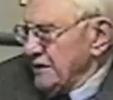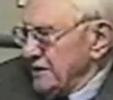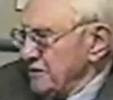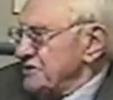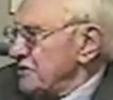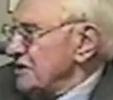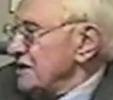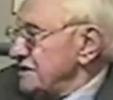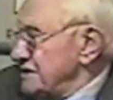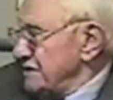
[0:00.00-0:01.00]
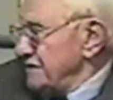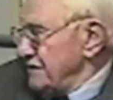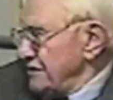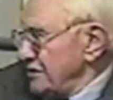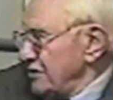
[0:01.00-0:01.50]
there was a release of
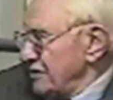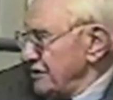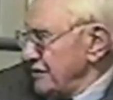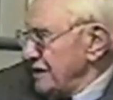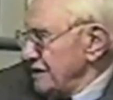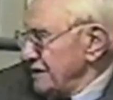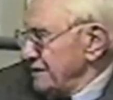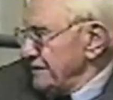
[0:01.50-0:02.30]
noradrenaline.